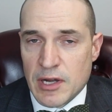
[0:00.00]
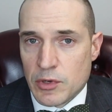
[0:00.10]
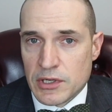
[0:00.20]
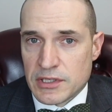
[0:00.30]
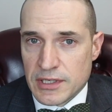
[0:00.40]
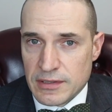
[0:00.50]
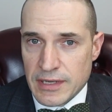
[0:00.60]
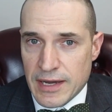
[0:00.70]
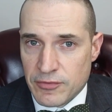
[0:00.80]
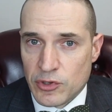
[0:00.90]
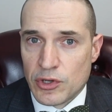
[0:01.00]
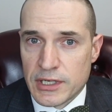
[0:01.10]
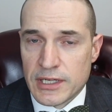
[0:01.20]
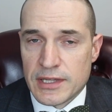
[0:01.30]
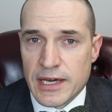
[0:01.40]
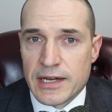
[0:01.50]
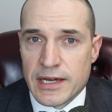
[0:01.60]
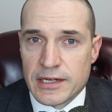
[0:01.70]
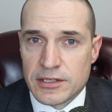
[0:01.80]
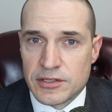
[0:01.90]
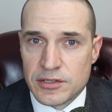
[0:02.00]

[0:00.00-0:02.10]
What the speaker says: I want to have a look at that act